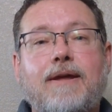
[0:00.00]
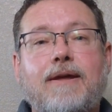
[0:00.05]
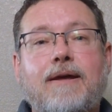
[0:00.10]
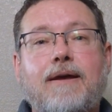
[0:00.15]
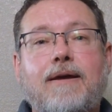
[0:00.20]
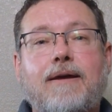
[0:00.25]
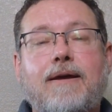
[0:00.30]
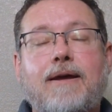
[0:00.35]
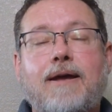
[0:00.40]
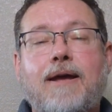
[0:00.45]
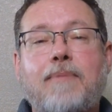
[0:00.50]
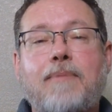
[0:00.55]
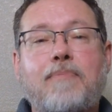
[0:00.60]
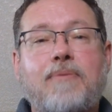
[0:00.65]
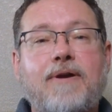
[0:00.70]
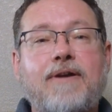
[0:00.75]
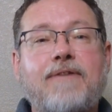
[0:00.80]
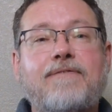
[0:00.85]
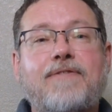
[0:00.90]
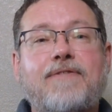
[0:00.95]
I
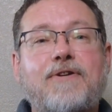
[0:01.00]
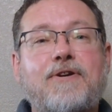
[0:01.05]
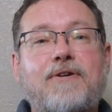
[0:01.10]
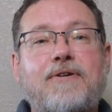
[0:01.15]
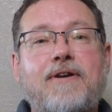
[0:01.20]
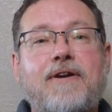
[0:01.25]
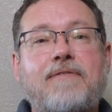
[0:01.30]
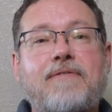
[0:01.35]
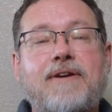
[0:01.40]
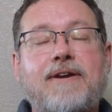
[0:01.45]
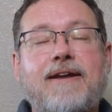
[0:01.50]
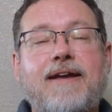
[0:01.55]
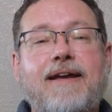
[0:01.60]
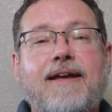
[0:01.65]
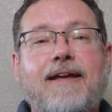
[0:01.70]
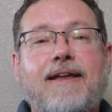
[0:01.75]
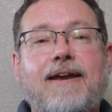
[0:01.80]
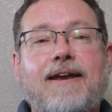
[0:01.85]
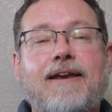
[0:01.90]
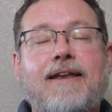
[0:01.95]
prayed for her every
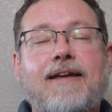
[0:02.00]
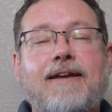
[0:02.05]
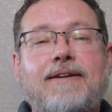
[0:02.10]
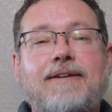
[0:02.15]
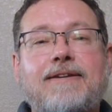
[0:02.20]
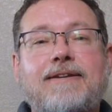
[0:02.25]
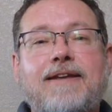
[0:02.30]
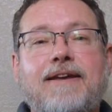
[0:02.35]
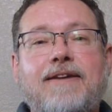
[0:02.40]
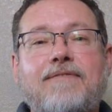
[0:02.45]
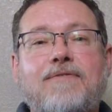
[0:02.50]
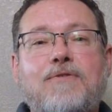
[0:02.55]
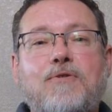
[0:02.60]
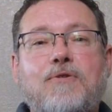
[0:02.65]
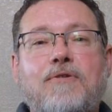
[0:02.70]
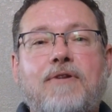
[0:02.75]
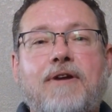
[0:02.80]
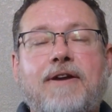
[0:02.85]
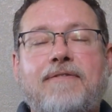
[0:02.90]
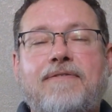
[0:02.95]
day, and I'd like to take full
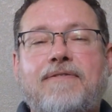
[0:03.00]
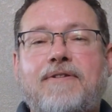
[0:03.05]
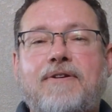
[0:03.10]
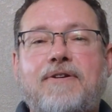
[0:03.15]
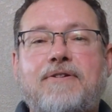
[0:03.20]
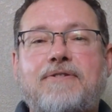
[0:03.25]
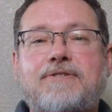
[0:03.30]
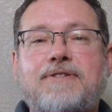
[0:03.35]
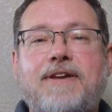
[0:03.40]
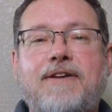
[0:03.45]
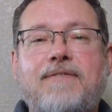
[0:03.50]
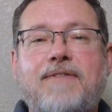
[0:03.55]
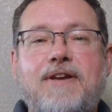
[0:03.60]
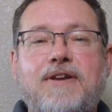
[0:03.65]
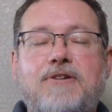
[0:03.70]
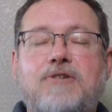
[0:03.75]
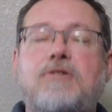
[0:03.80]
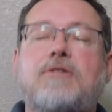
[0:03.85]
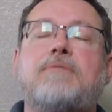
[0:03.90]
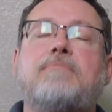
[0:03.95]
credit for her
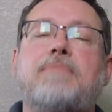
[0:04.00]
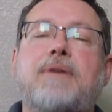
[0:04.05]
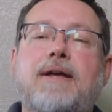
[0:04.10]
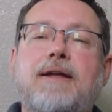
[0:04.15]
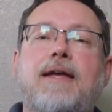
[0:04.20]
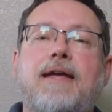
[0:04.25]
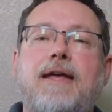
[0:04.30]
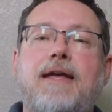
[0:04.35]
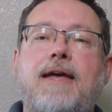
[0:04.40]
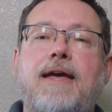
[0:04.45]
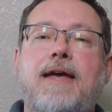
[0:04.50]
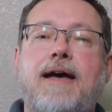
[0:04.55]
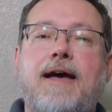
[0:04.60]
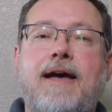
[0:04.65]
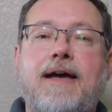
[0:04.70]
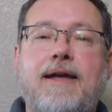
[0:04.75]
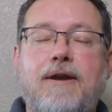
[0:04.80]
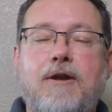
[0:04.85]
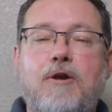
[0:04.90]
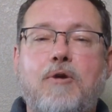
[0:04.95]
salvation, but
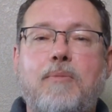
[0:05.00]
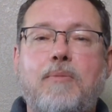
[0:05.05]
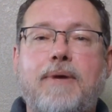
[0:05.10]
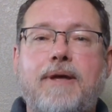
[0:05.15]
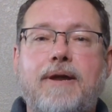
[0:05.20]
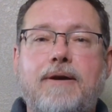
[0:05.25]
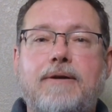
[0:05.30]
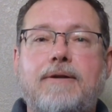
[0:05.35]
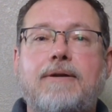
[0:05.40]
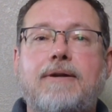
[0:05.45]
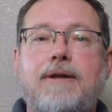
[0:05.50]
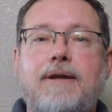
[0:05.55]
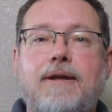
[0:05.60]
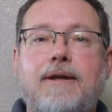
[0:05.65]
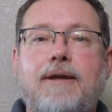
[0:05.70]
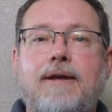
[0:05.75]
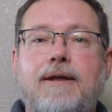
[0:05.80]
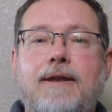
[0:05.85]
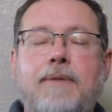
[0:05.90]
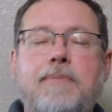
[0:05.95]
I know better.
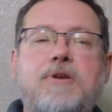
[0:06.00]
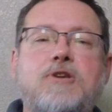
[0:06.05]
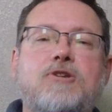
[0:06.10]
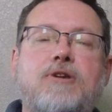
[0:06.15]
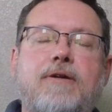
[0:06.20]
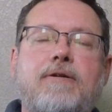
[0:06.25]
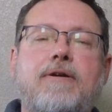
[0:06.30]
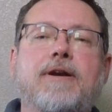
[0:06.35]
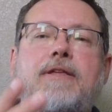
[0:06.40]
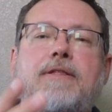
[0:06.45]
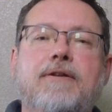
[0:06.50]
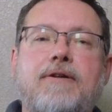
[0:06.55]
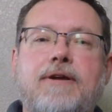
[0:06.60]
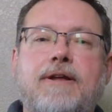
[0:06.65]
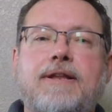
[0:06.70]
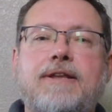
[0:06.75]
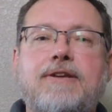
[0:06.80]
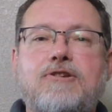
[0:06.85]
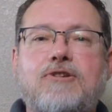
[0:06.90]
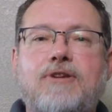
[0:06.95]
Let me share another
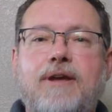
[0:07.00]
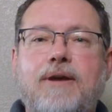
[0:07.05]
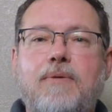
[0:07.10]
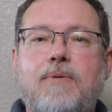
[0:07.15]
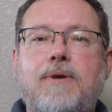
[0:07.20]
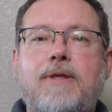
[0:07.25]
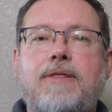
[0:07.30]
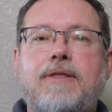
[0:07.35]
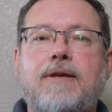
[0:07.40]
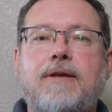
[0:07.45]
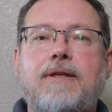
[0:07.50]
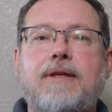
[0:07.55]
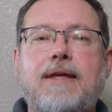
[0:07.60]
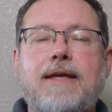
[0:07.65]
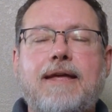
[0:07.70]
cliche with you.